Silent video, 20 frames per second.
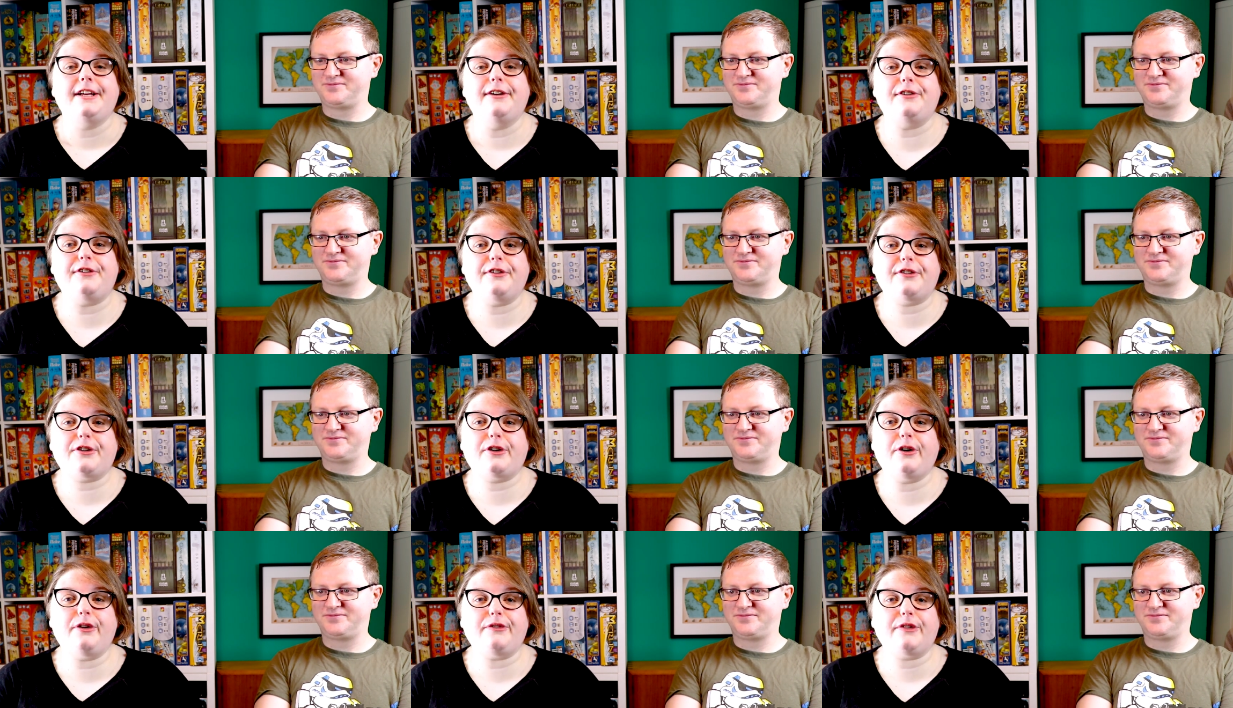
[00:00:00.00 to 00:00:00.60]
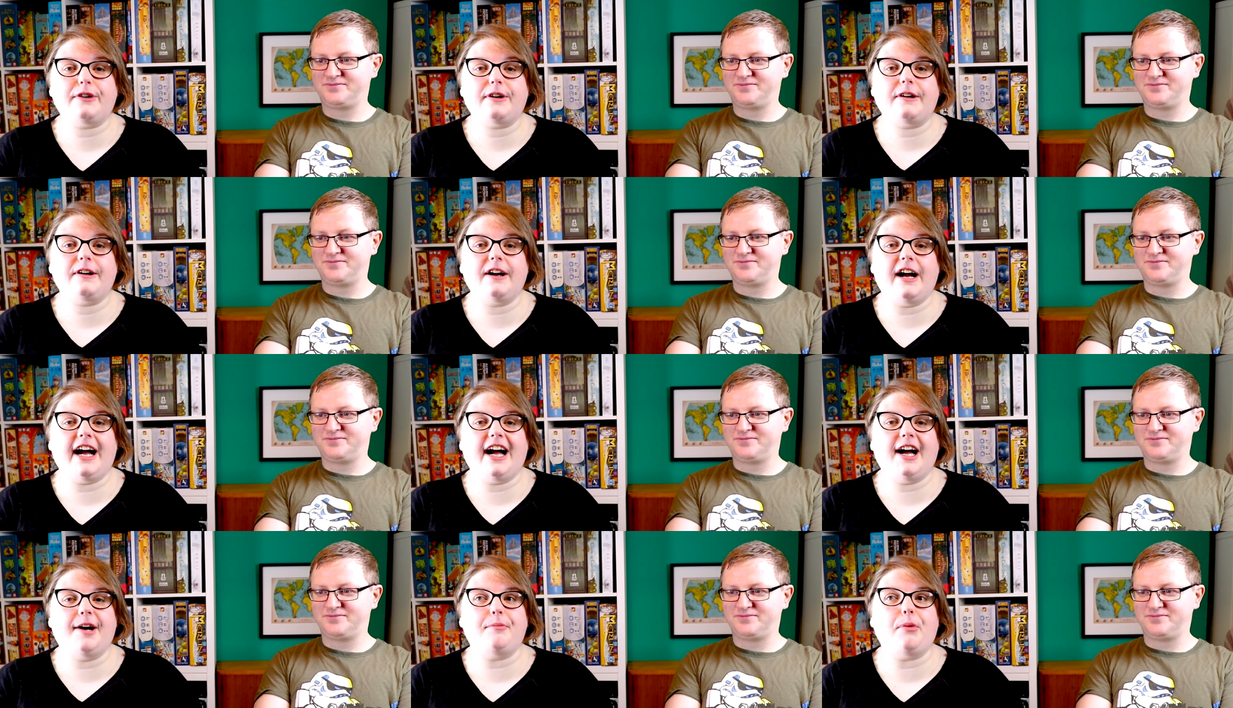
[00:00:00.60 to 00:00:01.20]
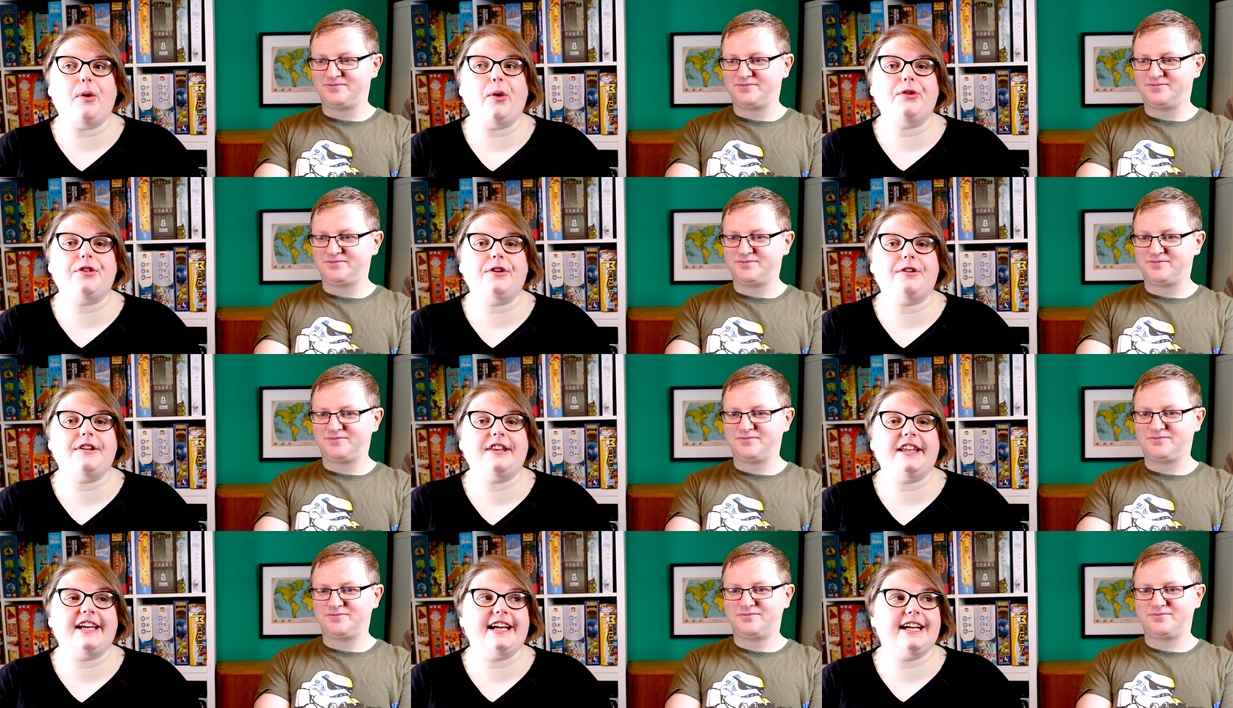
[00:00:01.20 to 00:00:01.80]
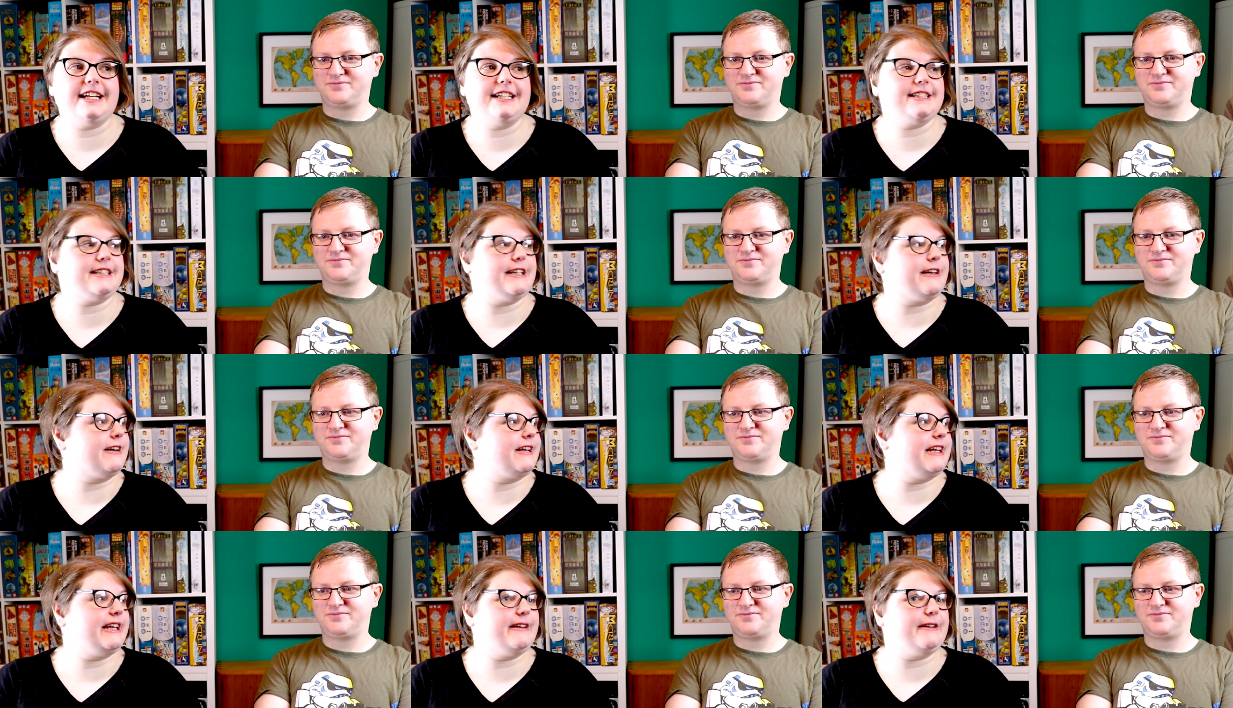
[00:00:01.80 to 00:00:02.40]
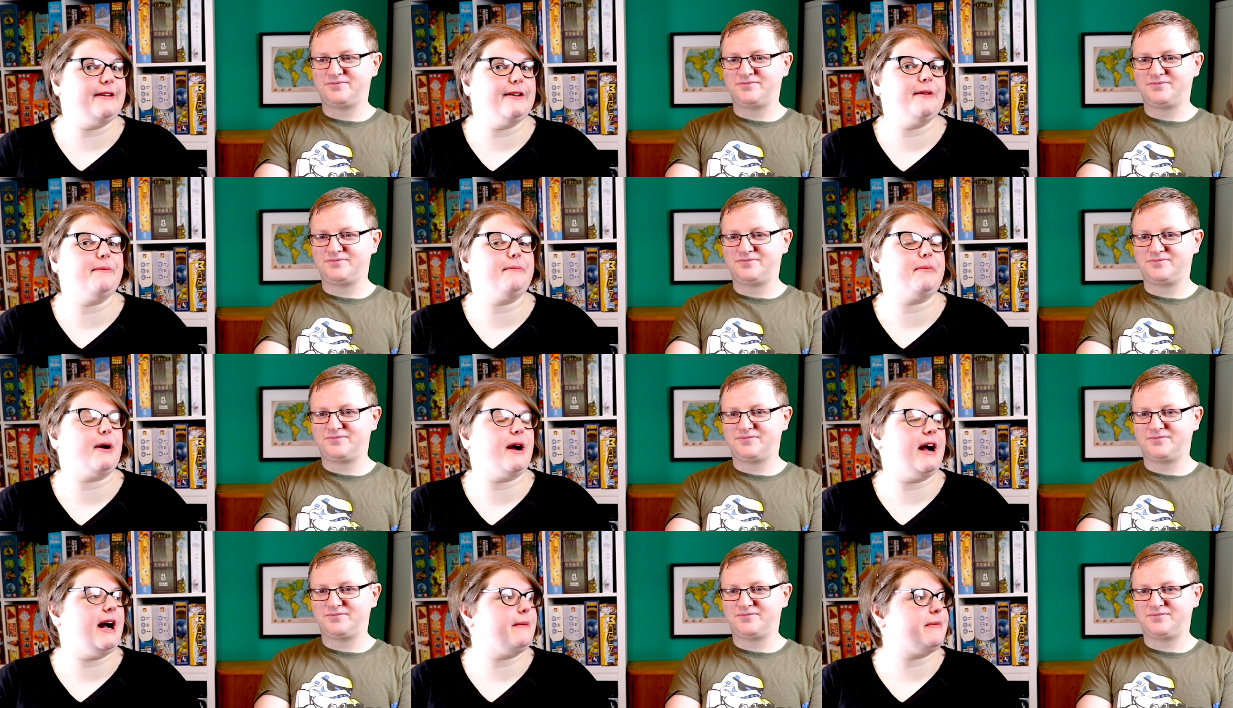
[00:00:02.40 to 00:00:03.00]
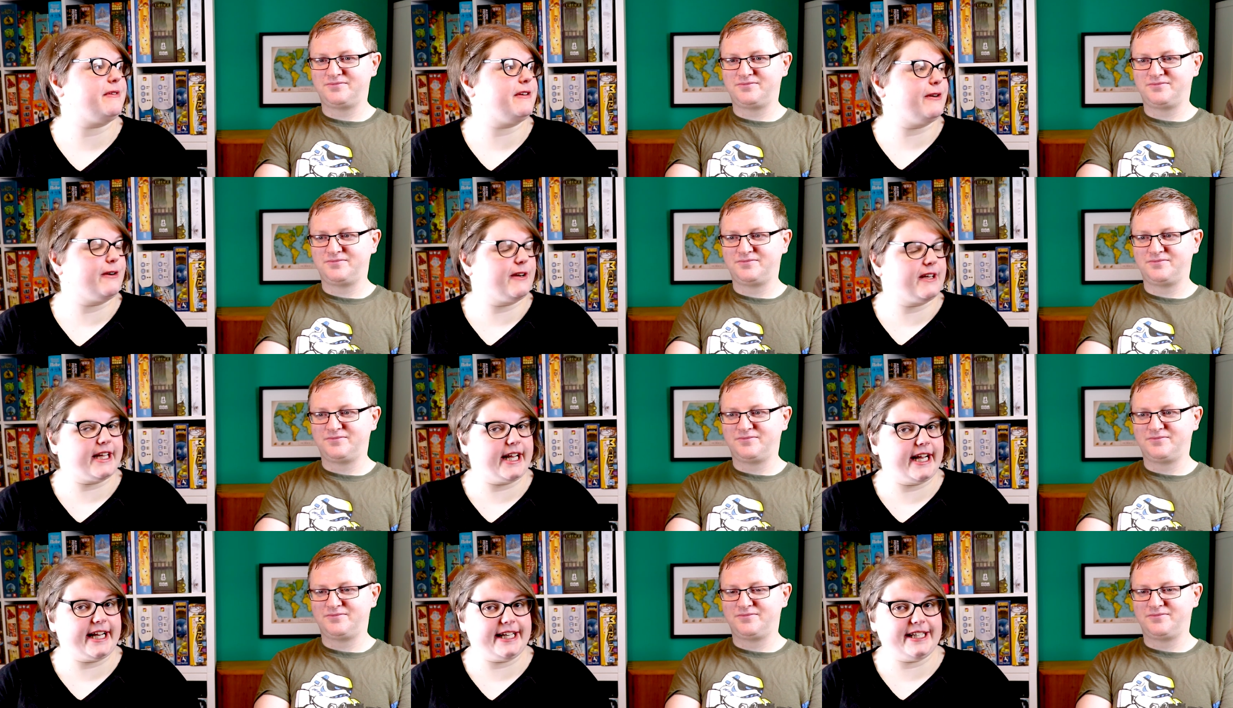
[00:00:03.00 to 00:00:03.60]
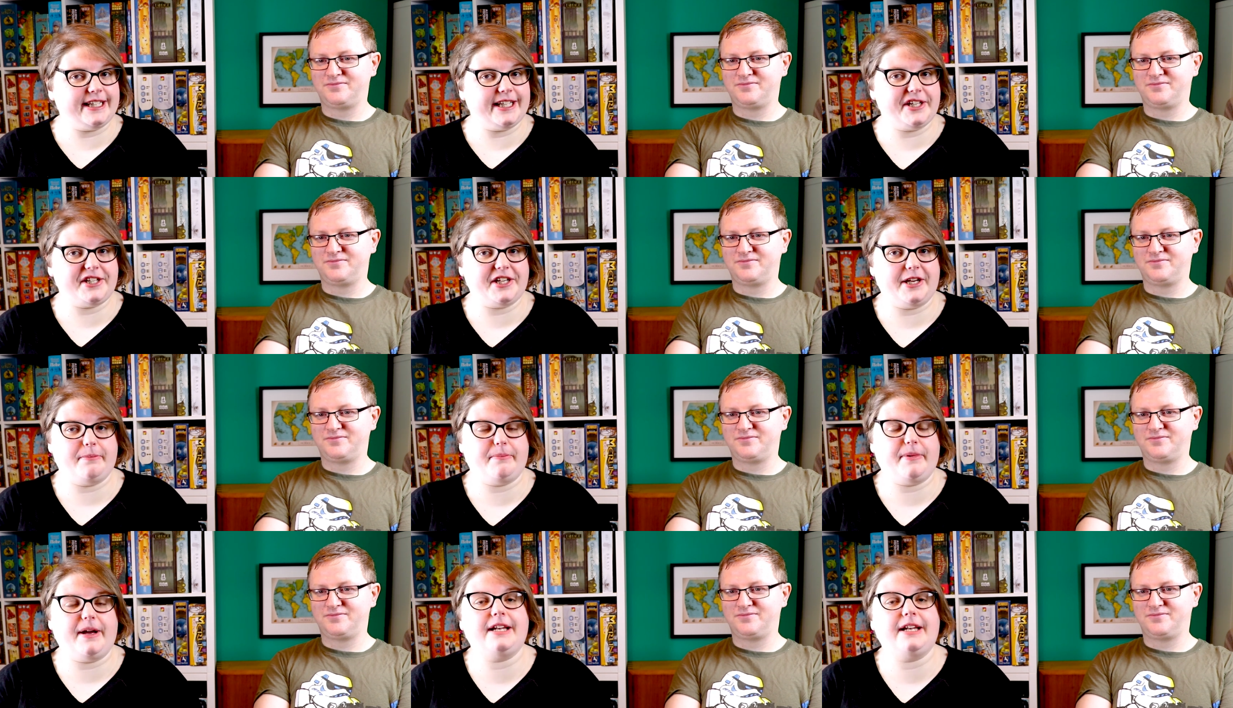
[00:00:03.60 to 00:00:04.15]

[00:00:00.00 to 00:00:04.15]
Speaker 1: You discover um, other things are little perhaps lurking in the ship,